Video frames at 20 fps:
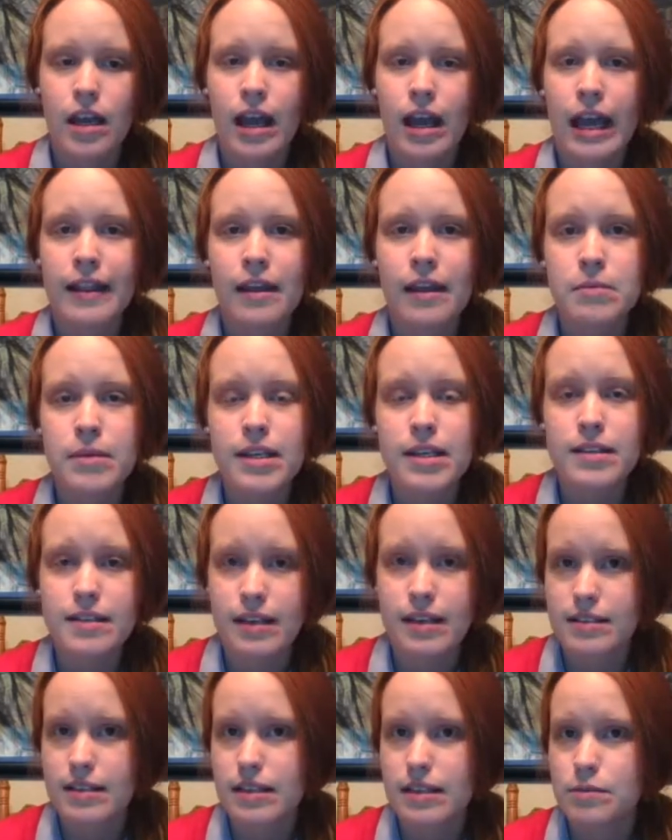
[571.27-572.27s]
And that makes
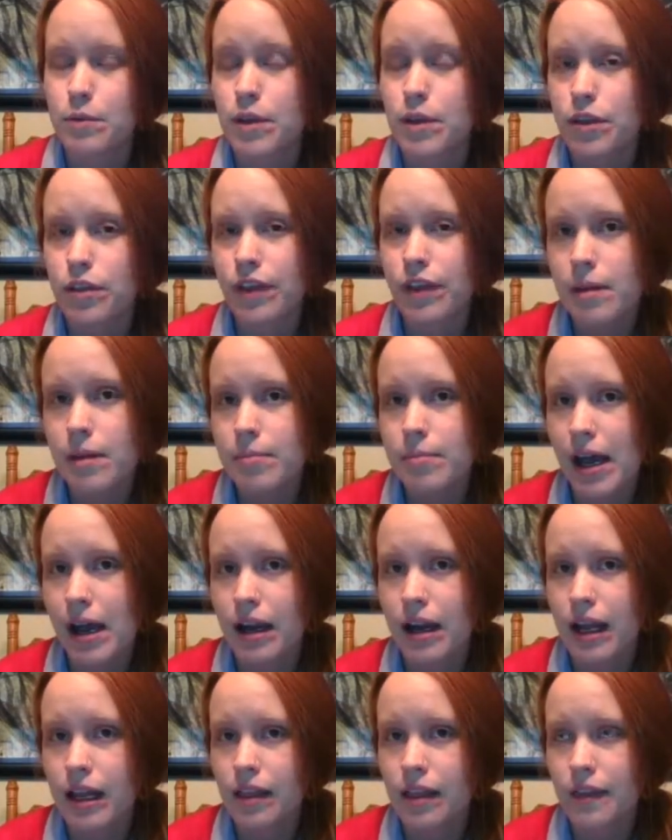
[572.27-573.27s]
sense because when you think about
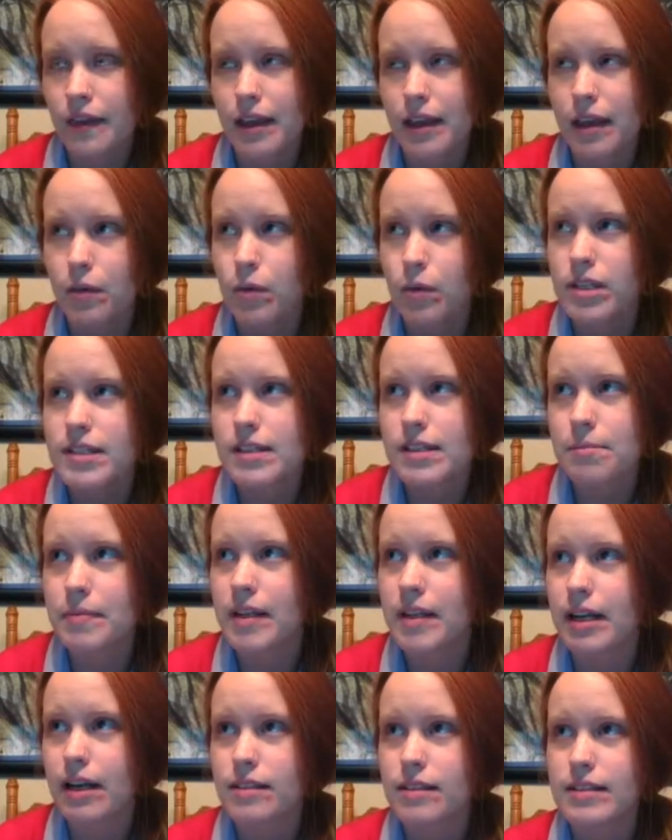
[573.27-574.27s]
it, like what's
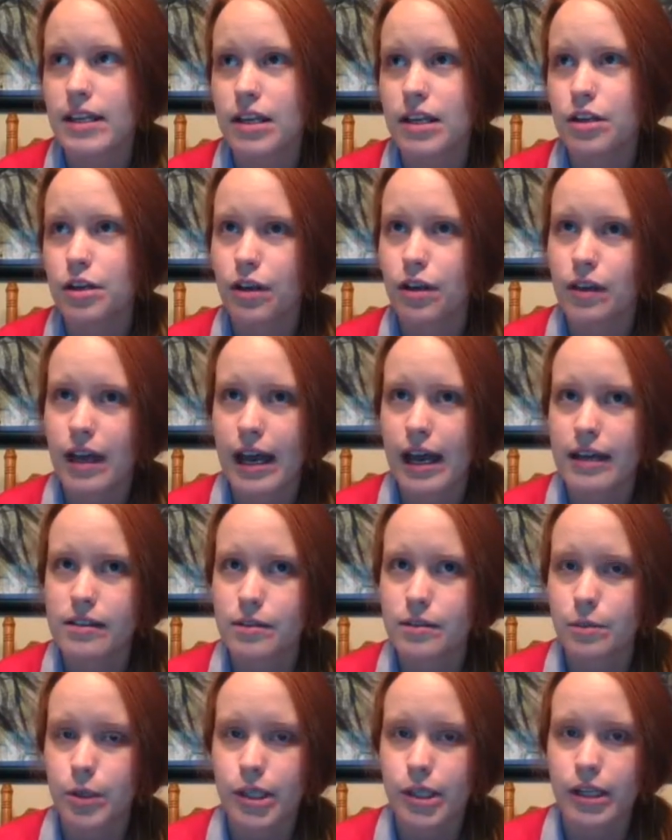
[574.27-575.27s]
something else that you know that has
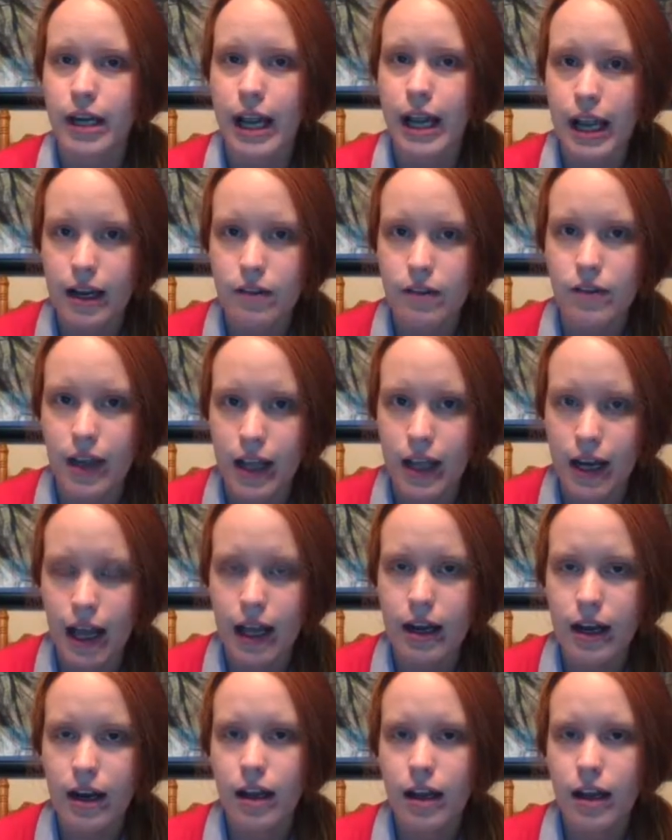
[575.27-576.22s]
the word native in it?